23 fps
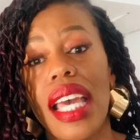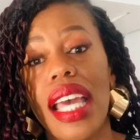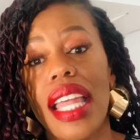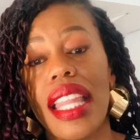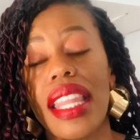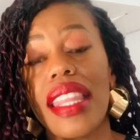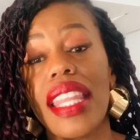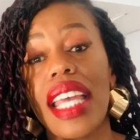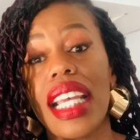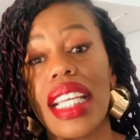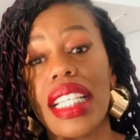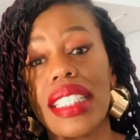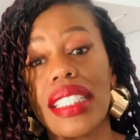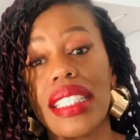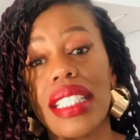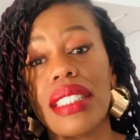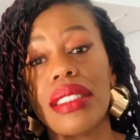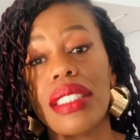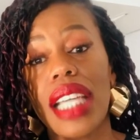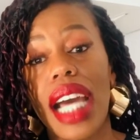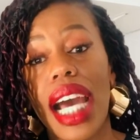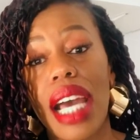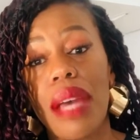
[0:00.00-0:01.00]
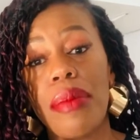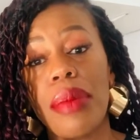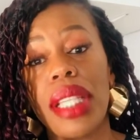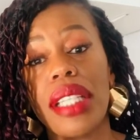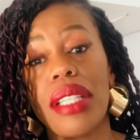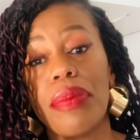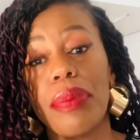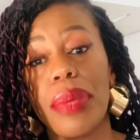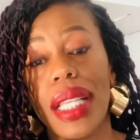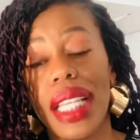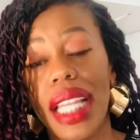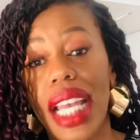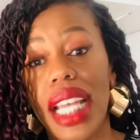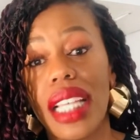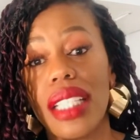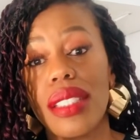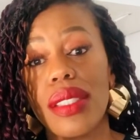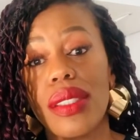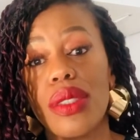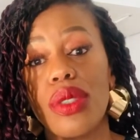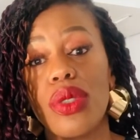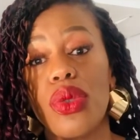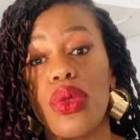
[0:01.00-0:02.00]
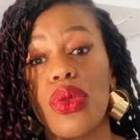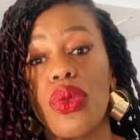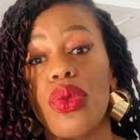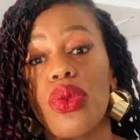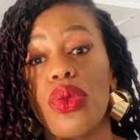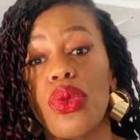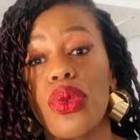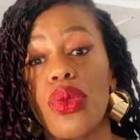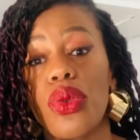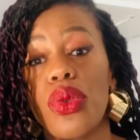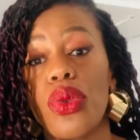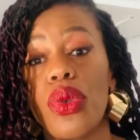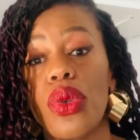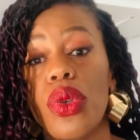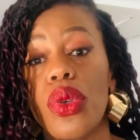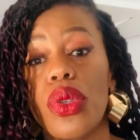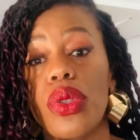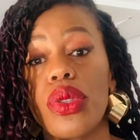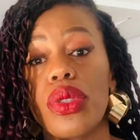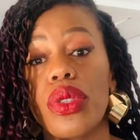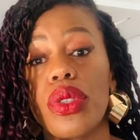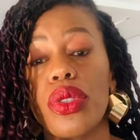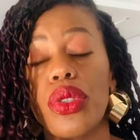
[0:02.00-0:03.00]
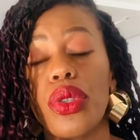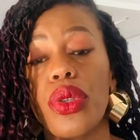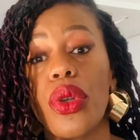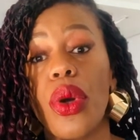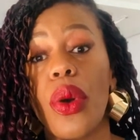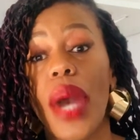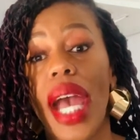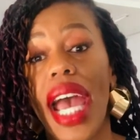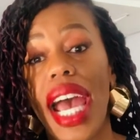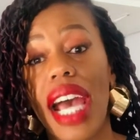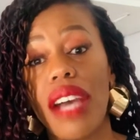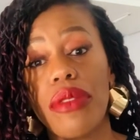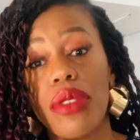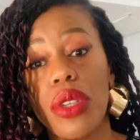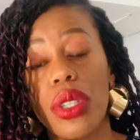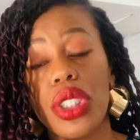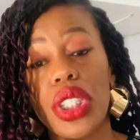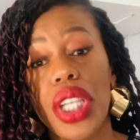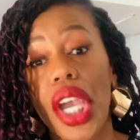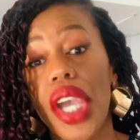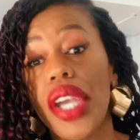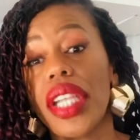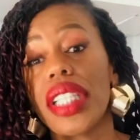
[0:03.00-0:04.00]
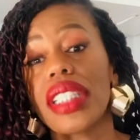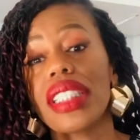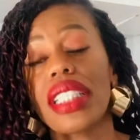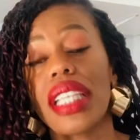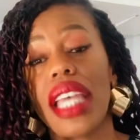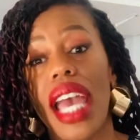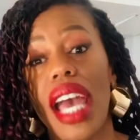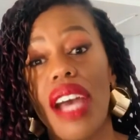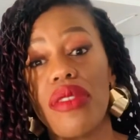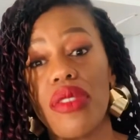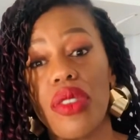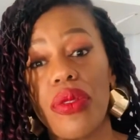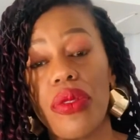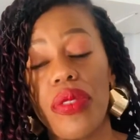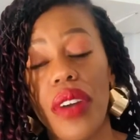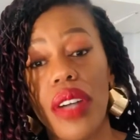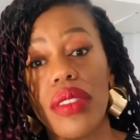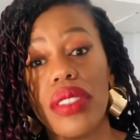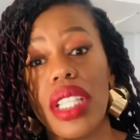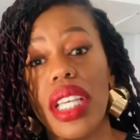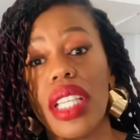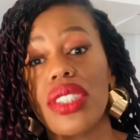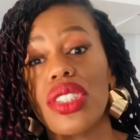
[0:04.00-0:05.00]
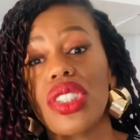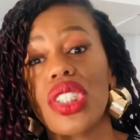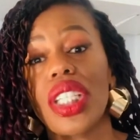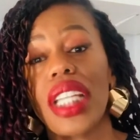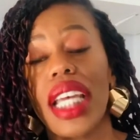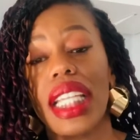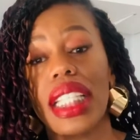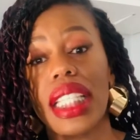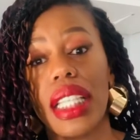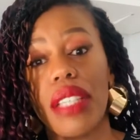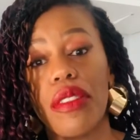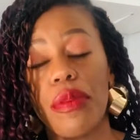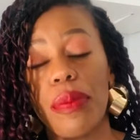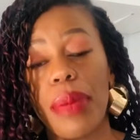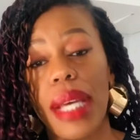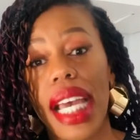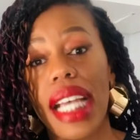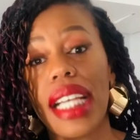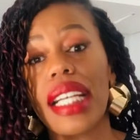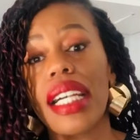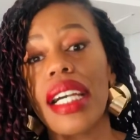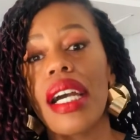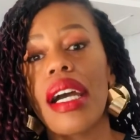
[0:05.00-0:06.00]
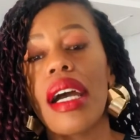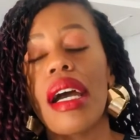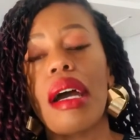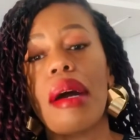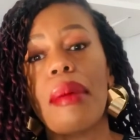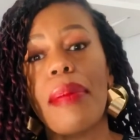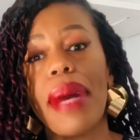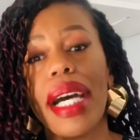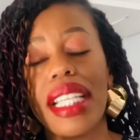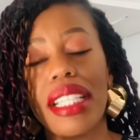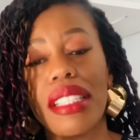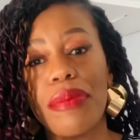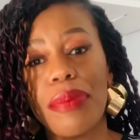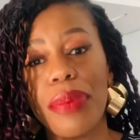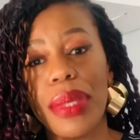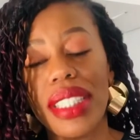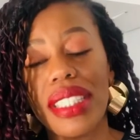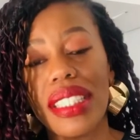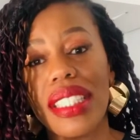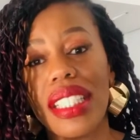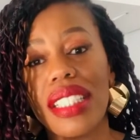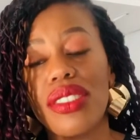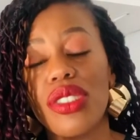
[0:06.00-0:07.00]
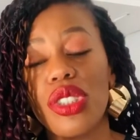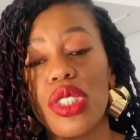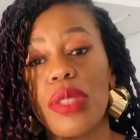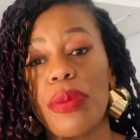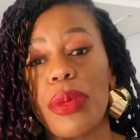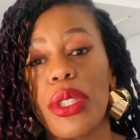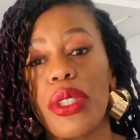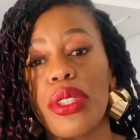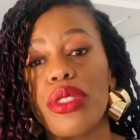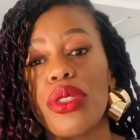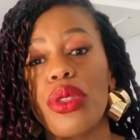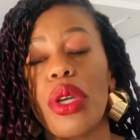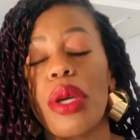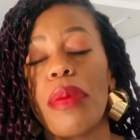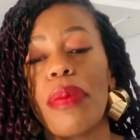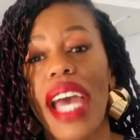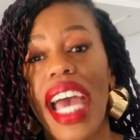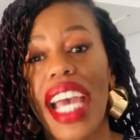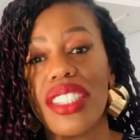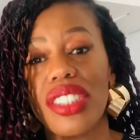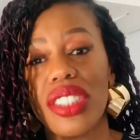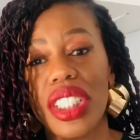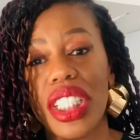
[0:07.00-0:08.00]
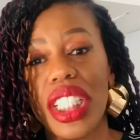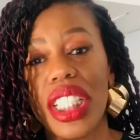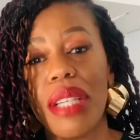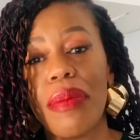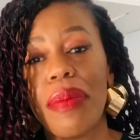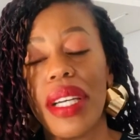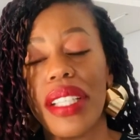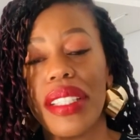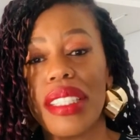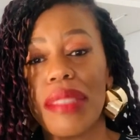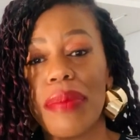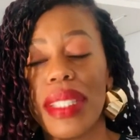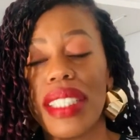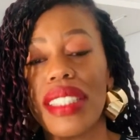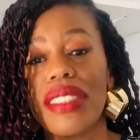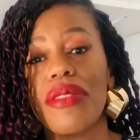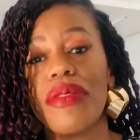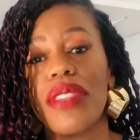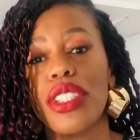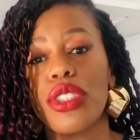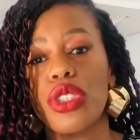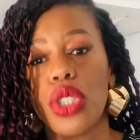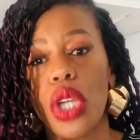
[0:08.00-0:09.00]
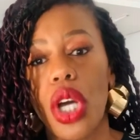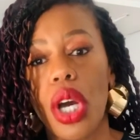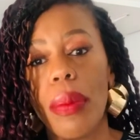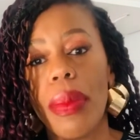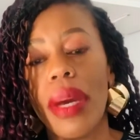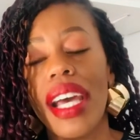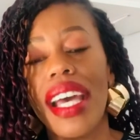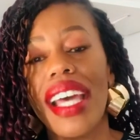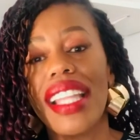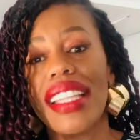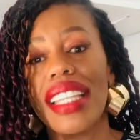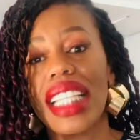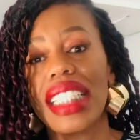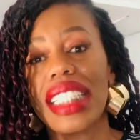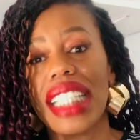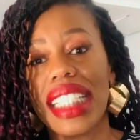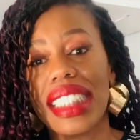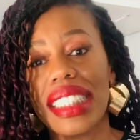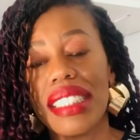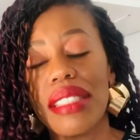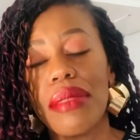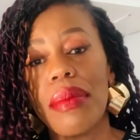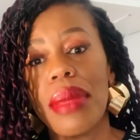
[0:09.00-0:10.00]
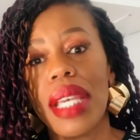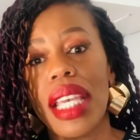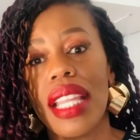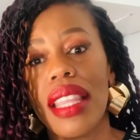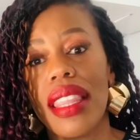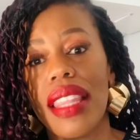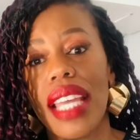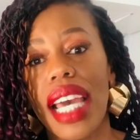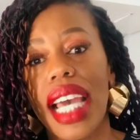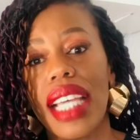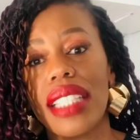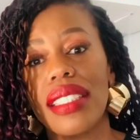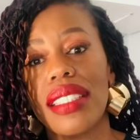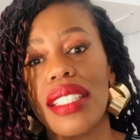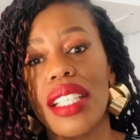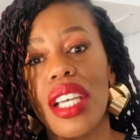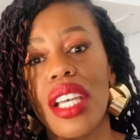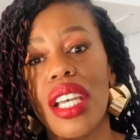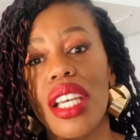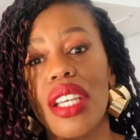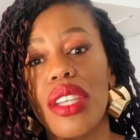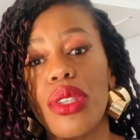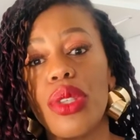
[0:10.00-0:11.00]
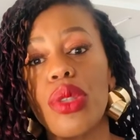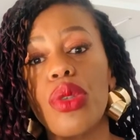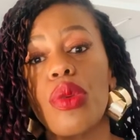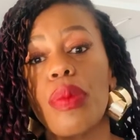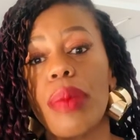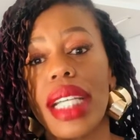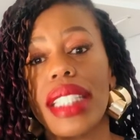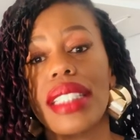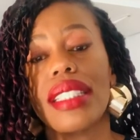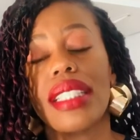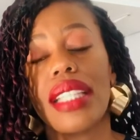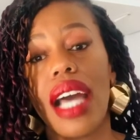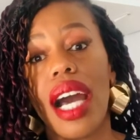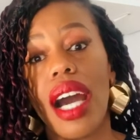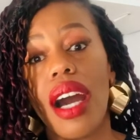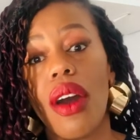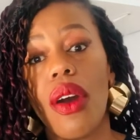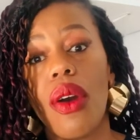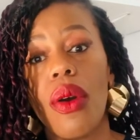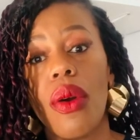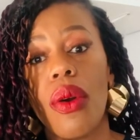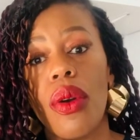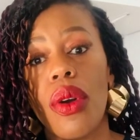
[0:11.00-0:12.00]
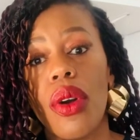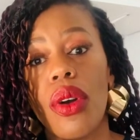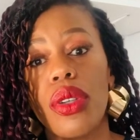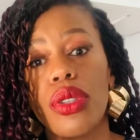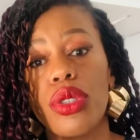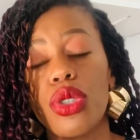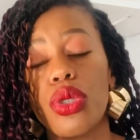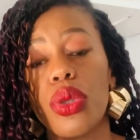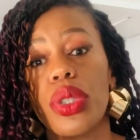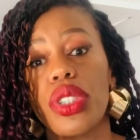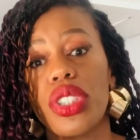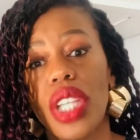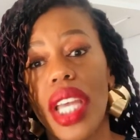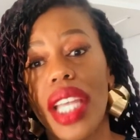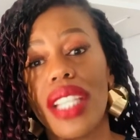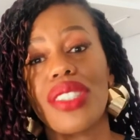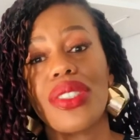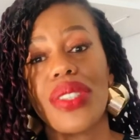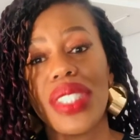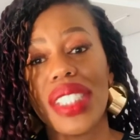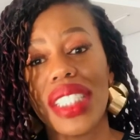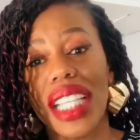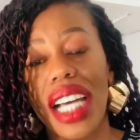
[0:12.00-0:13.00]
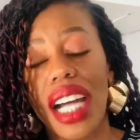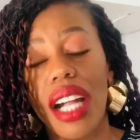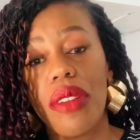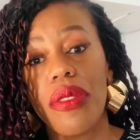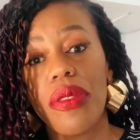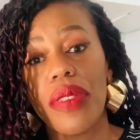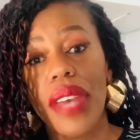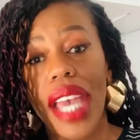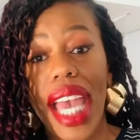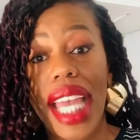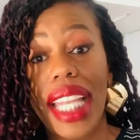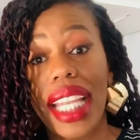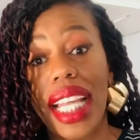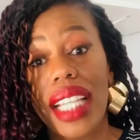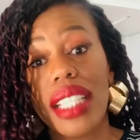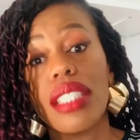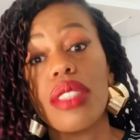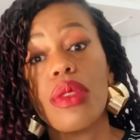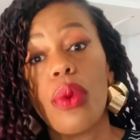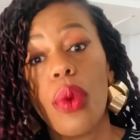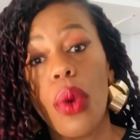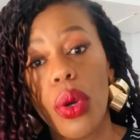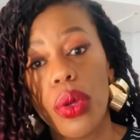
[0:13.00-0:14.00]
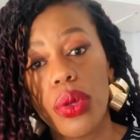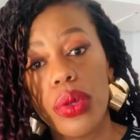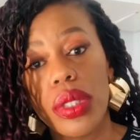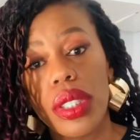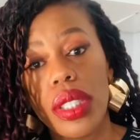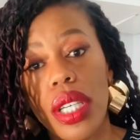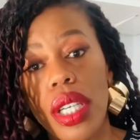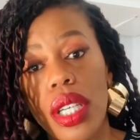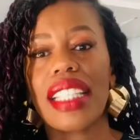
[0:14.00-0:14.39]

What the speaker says: There is a time and a place to, you know, have your charity, have your foundation and give back. But in business, just because you're passionate about a specific job, that doesn't mean that you must now shortchange yourself and underquote.